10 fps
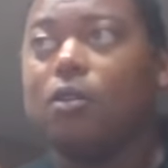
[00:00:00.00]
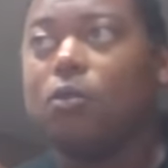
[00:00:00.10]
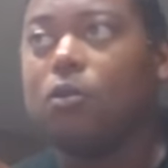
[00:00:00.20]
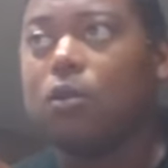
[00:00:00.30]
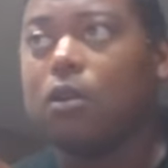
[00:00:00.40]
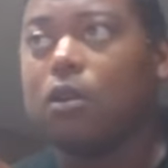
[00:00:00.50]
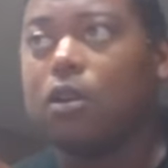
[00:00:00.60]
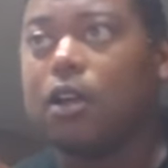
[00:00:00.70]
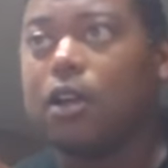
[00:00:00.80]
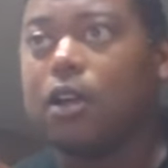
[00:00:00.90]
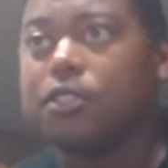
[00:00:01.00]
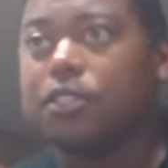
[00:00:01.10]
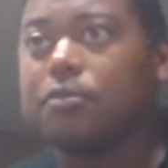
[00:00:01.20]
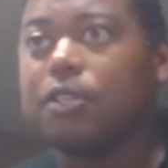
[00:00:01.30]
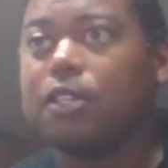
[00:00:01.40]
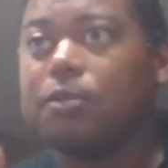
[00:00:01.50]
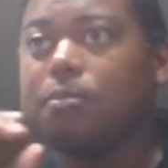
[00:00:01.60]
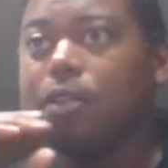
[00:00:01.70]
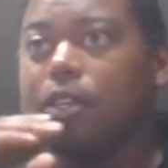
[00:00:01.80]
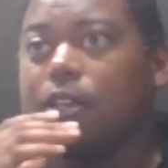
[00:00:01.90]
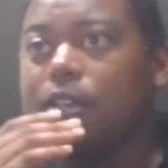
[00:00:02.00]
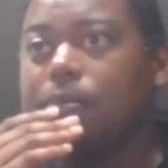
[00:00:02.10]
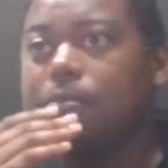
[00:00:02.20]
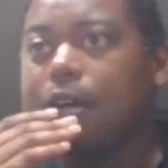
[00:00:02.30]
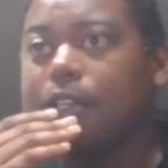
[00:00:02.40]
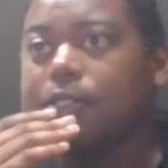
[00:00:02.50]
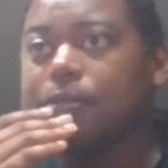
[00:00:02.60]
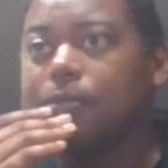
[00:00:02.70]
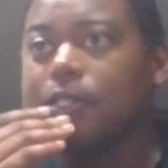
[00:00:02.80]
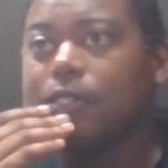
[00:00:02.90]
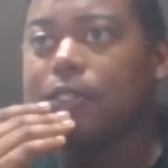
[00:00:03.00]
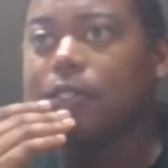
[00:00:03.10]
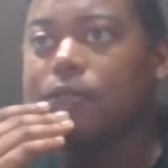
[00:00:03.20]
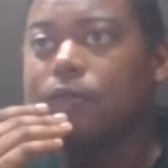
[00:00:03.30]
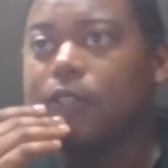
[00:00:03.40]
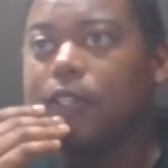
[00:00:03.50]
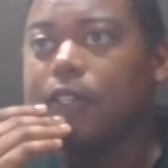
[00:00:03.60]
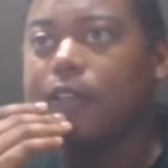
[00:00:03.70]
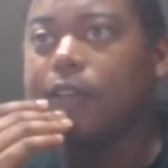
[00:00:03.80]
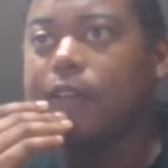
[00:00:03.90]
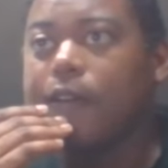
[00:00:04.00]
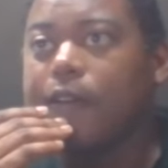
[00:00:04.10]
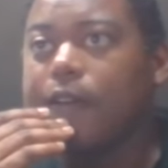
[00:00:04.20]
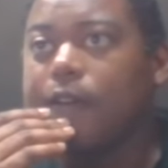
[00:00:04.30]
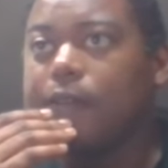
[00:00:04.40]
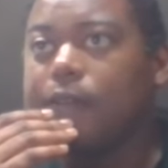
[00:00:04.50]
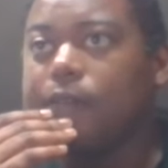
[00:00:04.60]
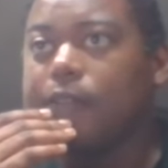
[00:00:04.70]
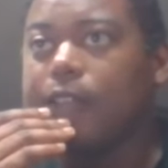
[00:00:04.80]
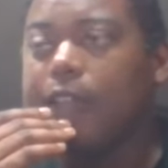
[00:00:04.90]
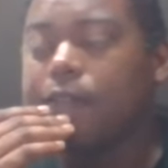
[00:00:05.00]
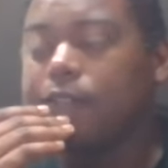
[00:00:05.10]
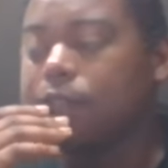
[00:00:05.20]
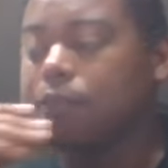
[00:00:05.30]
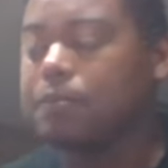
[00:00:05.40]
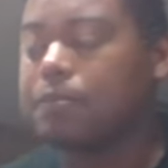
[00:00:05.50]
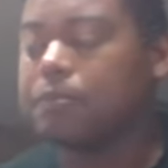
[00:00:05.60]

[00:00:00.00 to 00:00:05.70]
or send me an inbox message via Canvas.